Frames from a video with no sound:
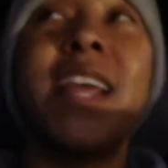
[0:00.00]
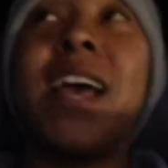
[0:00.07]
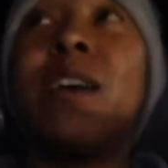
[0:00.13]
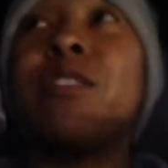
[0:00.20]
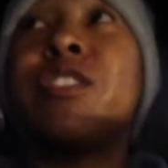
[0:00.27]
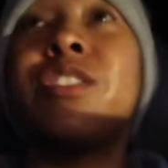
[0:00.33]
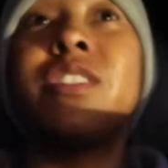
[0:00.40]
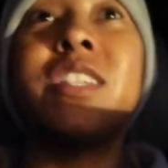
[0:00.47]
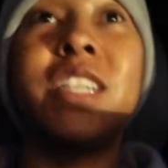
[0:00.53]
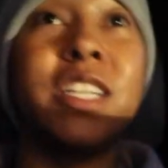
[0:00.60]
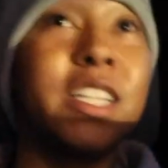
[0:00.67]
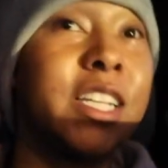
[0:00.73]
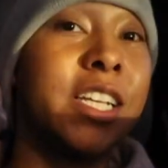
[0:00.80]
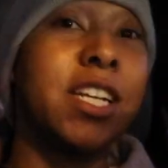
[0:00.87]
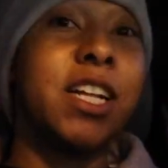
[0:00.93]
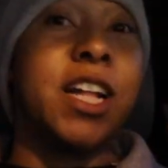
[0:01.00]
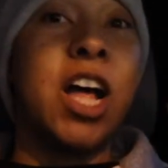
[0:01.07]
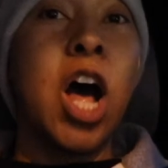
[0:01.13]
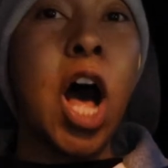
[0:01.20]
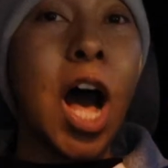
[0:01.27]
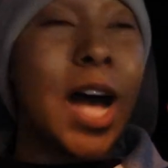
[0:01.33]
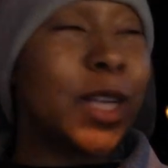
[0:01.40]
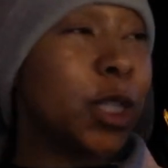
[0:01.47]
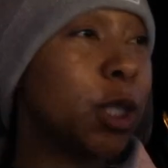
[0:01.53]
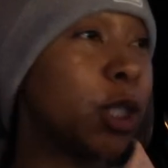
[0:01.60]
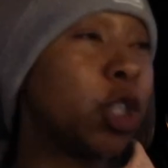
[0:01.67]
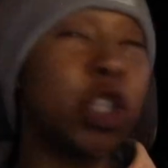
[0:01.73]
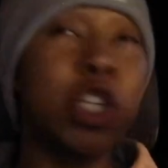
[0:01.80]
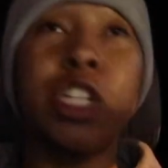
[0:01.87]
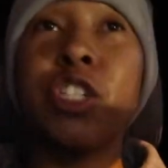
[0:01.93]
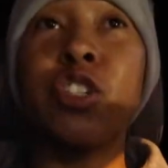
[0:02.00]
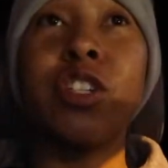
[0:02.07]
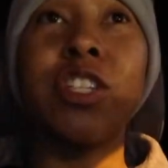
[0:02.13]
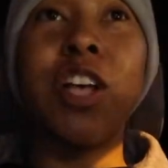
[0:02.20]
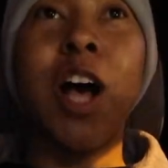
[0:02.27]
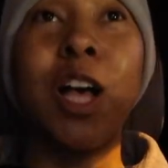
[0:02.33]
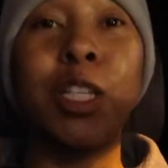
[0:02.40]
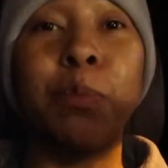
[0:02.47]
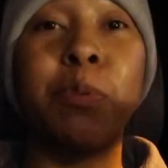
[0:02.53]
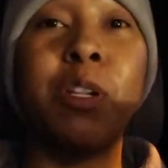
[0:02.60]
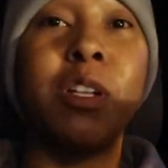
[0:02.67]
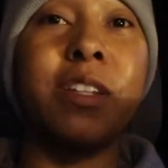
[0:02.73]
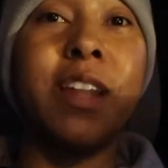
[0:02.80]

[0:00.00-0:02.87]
now to the Haas Children's Hospital.